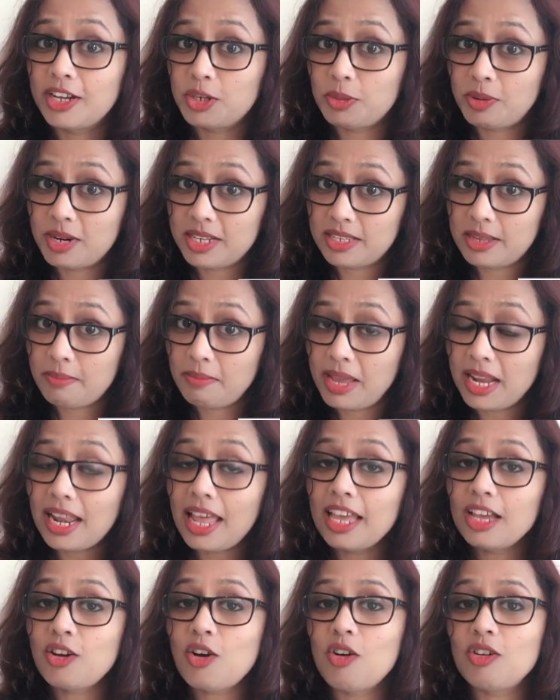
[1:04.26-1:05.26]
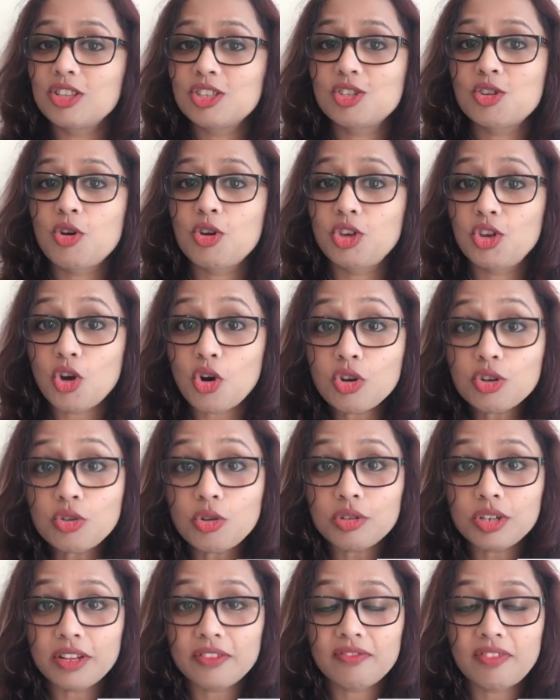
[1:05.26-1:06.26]
to press a bell icon so you're
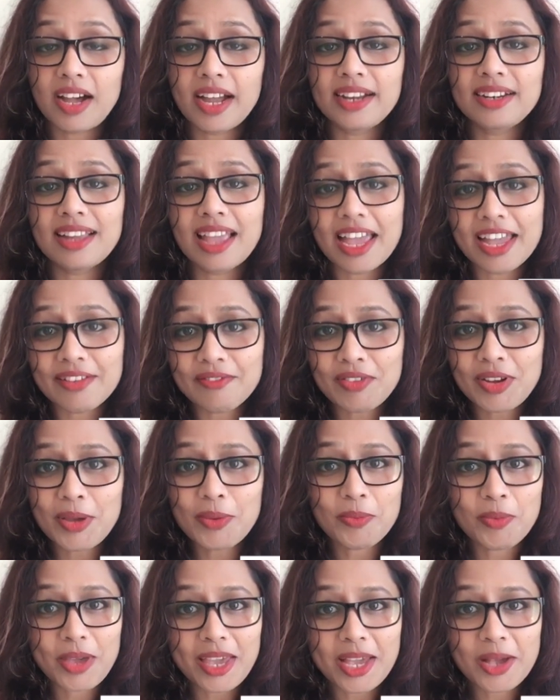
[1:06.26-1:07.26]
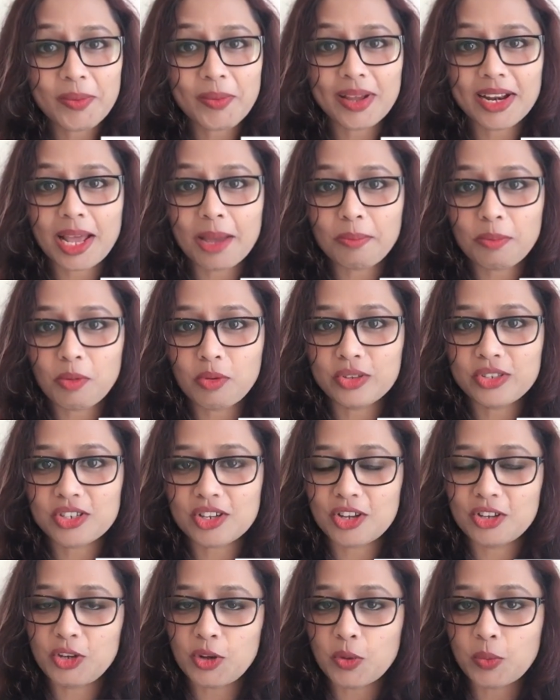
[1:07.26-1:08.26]
notified every week when I post
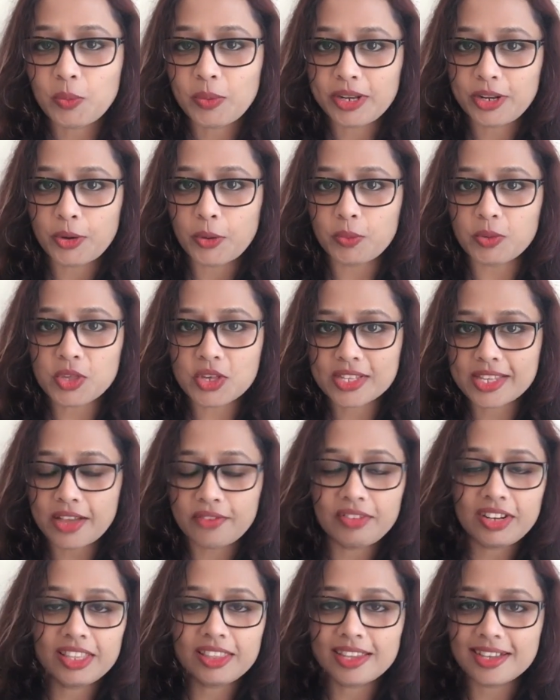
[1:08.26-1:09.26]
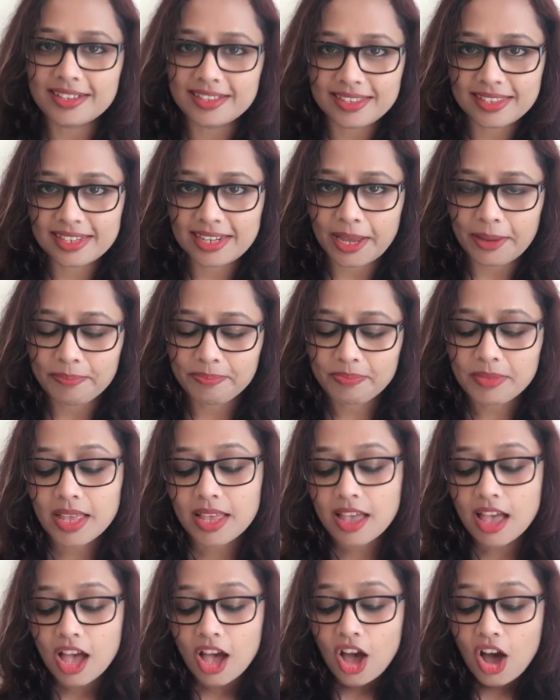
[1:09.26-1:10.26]
a new video, which is every Thursday.
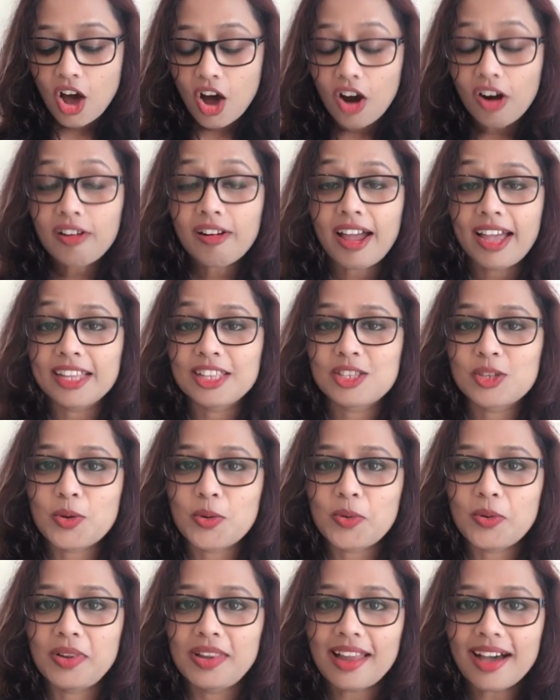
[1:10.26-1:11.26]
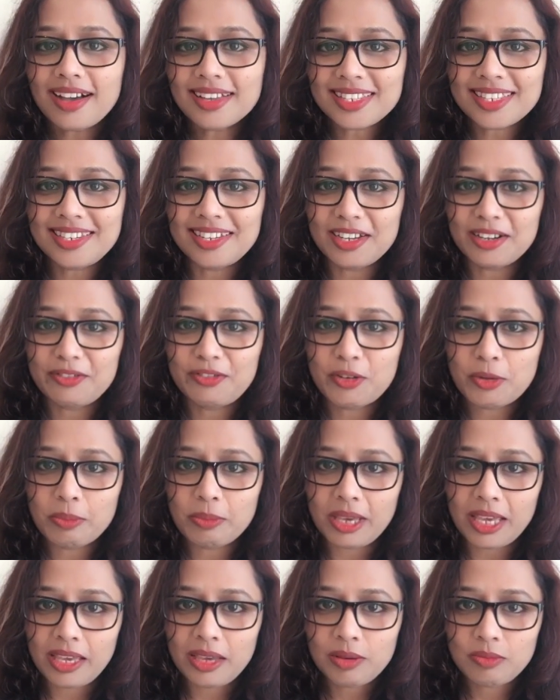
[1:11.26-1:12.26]
Alright, so last year for
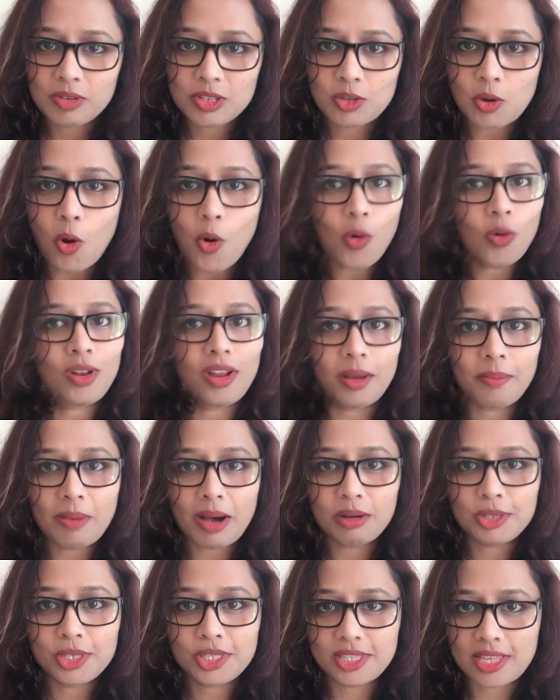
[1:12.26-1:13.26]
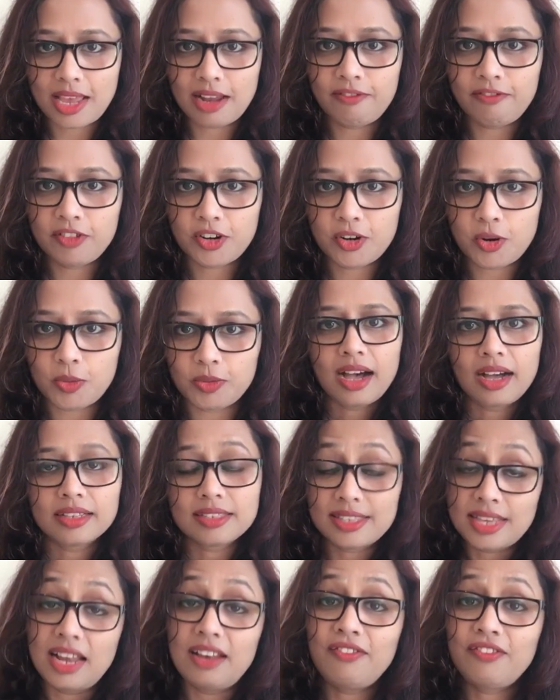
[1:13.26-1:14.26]
me was all about self-growth,
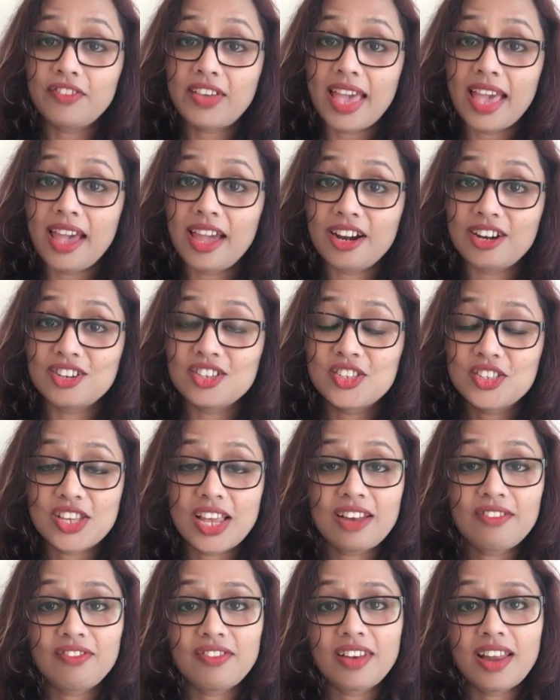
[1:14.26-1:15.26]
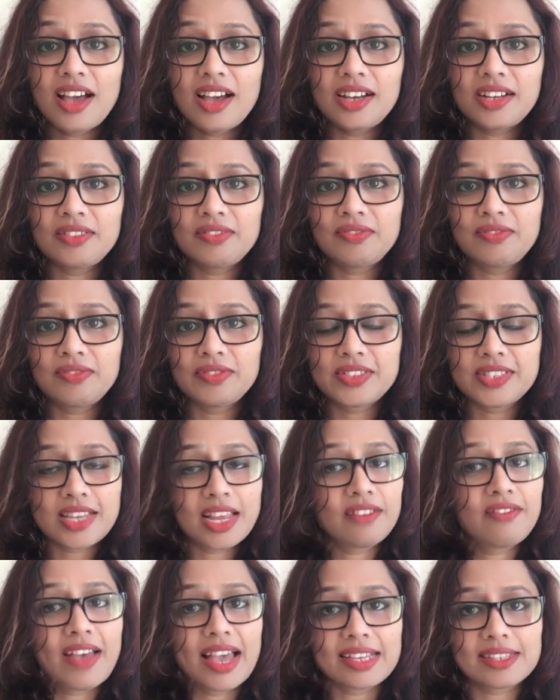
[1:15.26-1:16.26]
self-care, self-love,
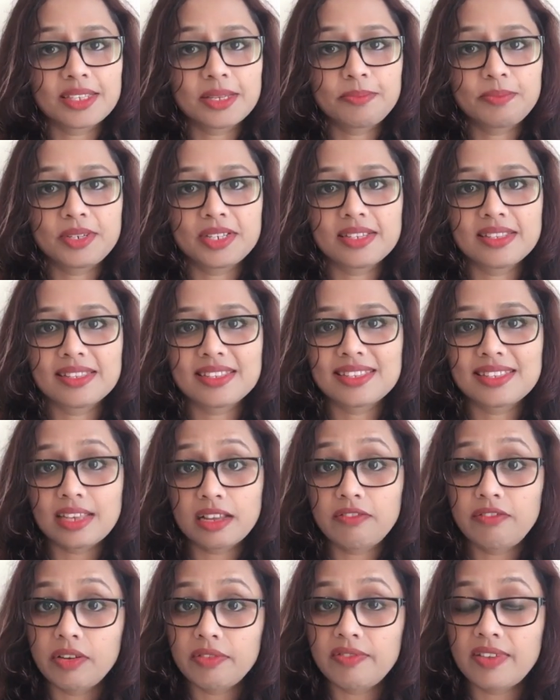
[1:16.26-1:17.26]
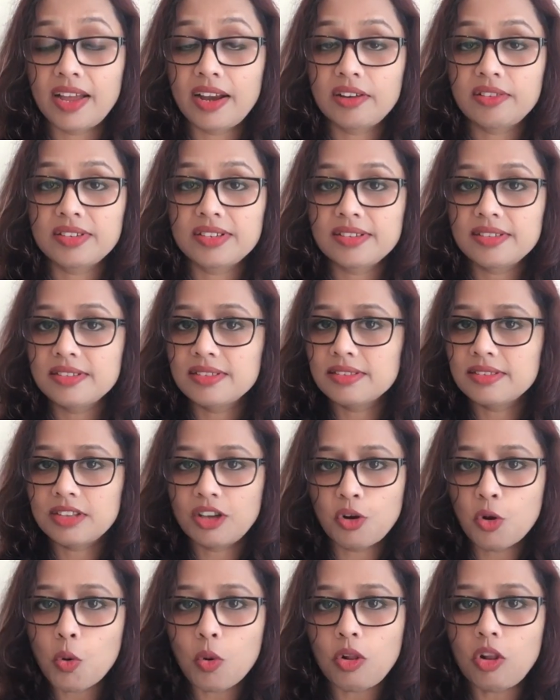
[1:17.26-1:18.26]
self-acceptance, self-awareness, a
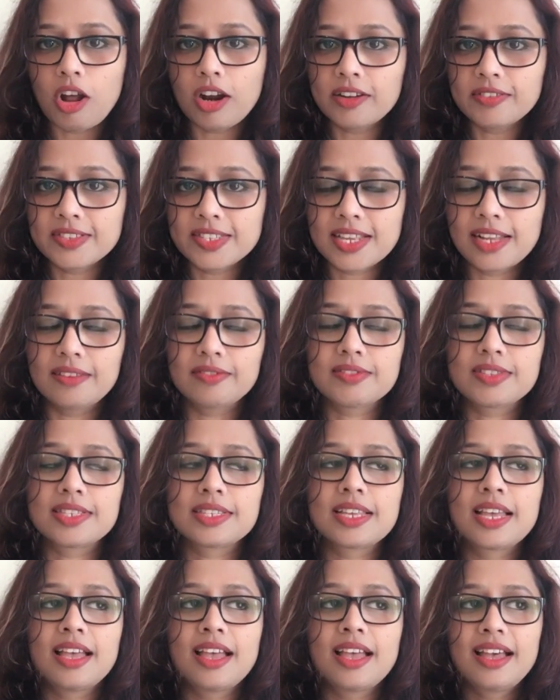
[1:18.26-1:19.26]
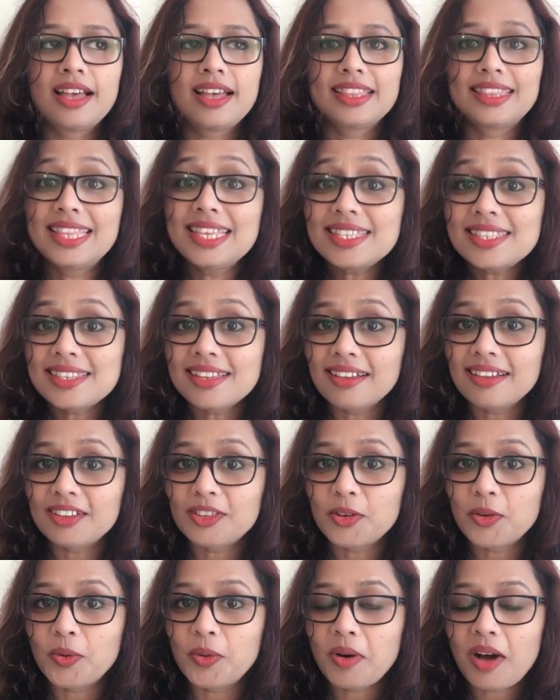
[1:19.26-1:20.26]
whole lot of selves. This year
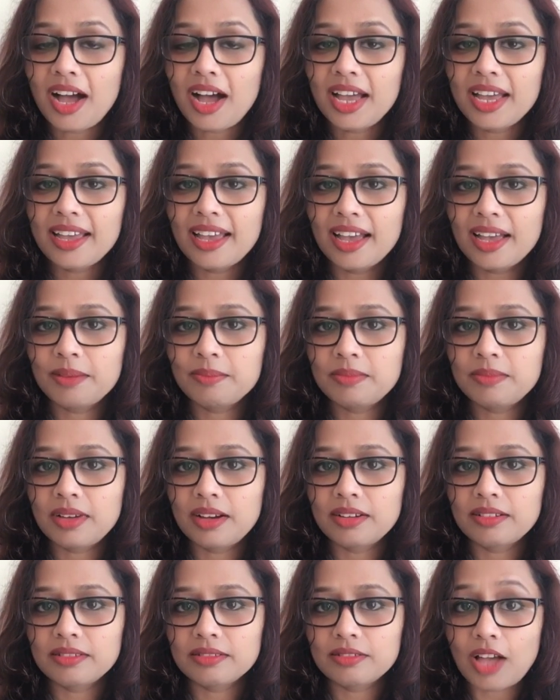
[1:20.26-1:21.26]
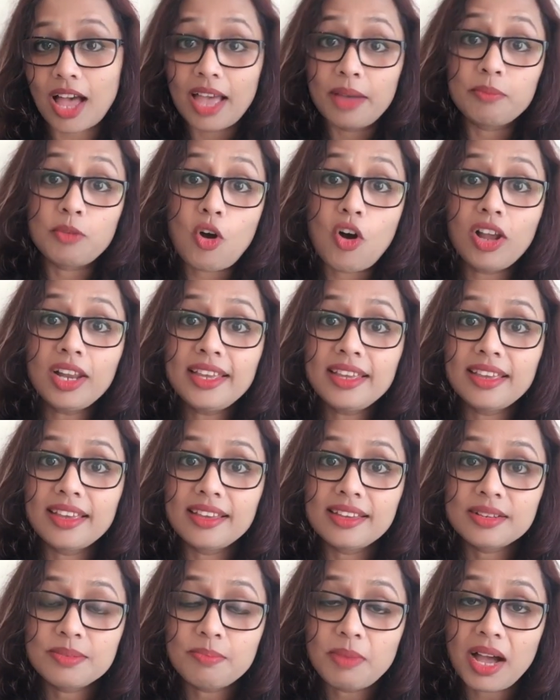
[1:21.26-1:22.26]
though, I'm calling
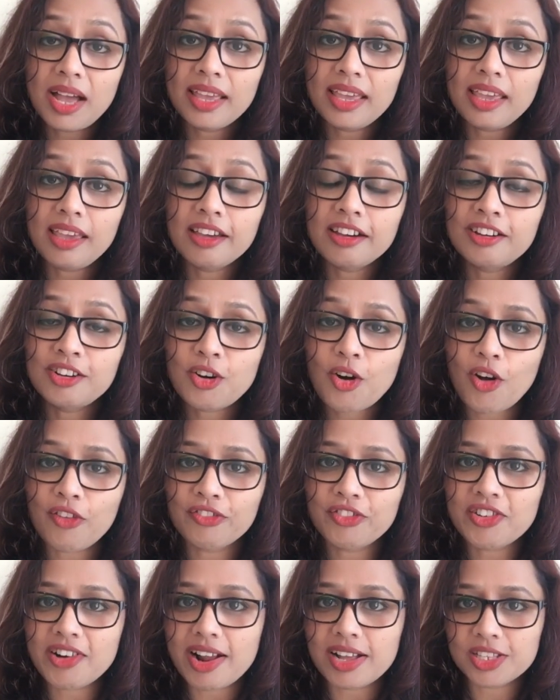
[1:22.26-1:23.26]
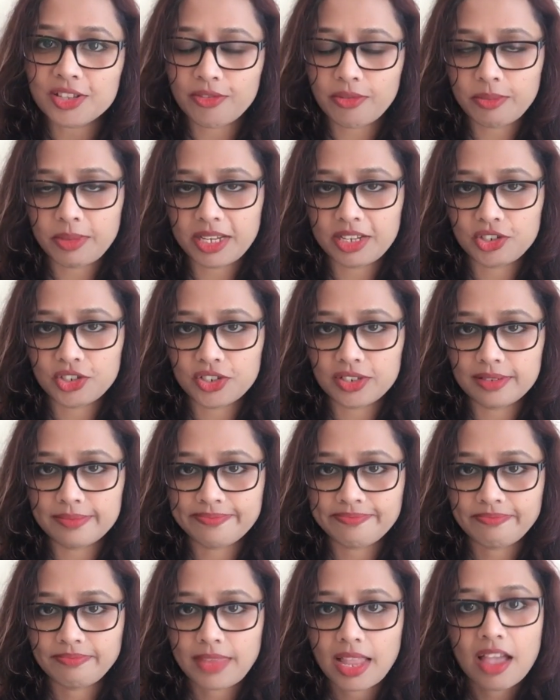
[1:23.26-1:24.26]
it my year of transformation,
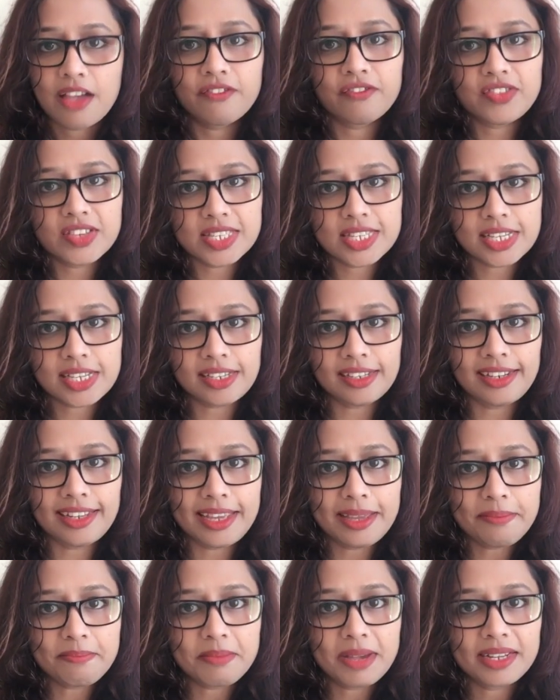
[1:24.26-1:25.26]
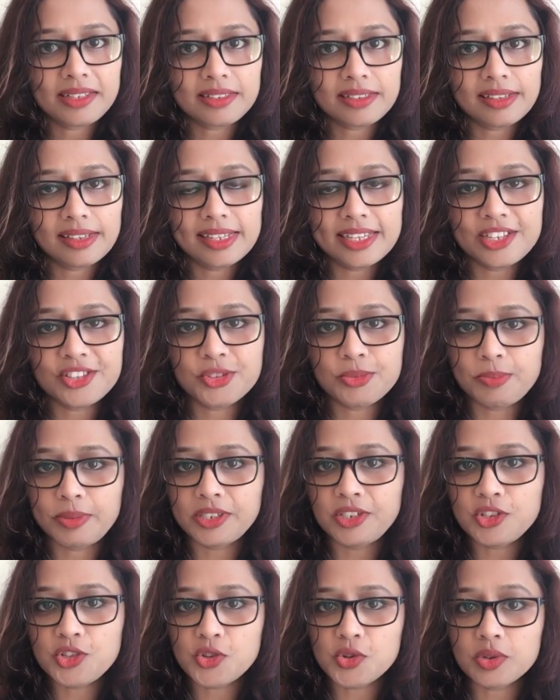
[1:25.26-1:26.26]
physically, mentally,
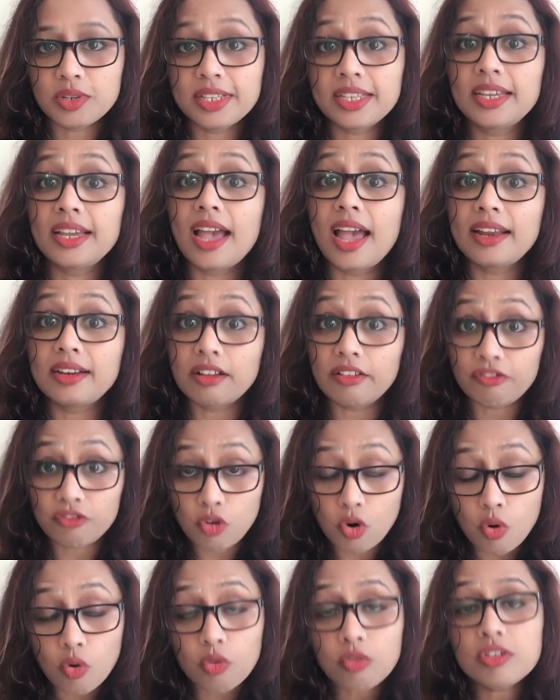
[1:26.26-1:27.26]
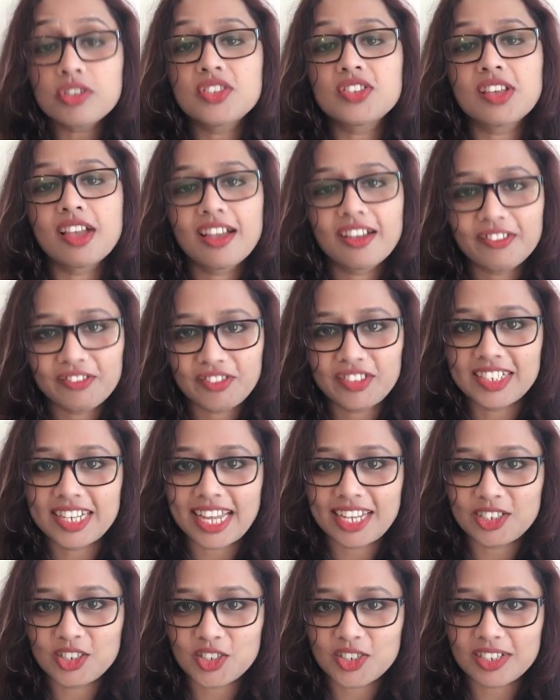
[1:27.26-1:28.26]
spiritually, and of course,
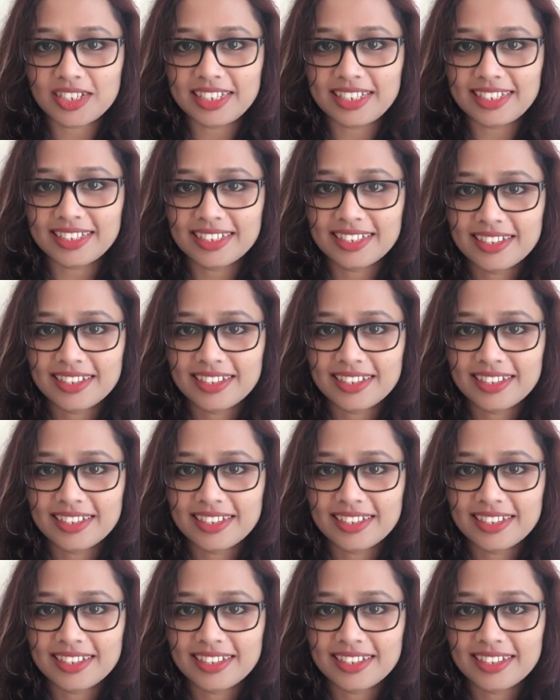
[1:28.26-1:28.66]
financially.